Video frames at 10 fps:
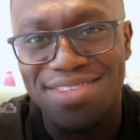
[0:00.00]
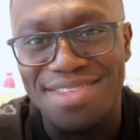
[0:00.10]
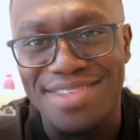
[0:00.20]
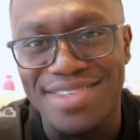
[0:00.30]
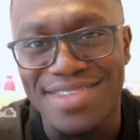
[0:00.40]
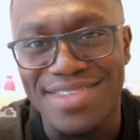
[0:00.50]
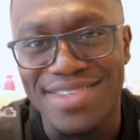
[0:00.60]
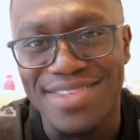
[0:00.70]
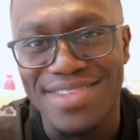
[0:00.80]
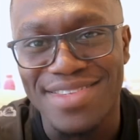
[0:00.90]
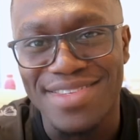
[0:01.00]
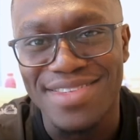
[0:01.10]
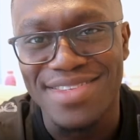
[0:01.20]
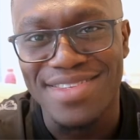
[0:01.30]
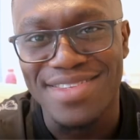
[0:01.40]

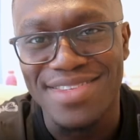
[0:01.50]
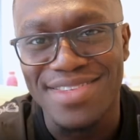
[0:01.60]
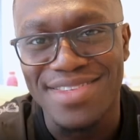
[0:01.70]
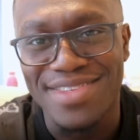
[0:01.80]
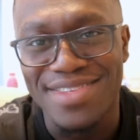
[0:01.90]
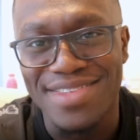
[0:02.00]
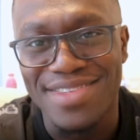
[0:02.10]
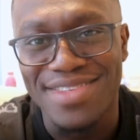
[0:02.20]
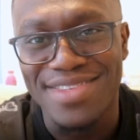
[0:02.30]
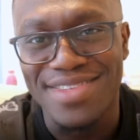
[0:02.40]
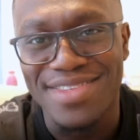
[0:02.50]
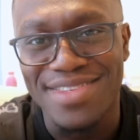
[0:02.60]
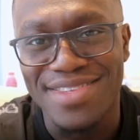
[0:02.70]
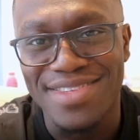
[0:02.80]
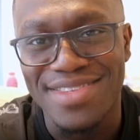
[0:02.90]

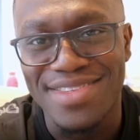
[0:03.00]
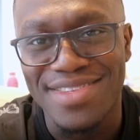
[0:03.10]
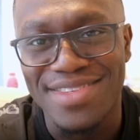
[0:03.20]
[no speech]